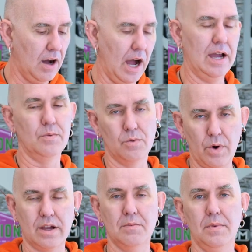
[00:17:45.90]
I would
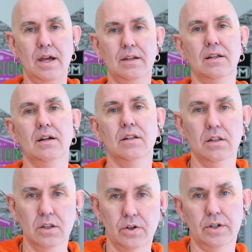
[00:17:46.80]
recommend
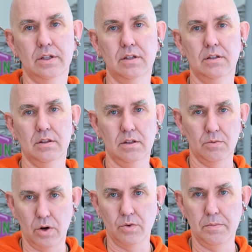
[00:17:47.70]
learning the
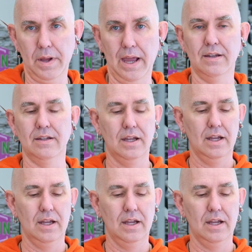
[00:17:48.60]
rotary pen.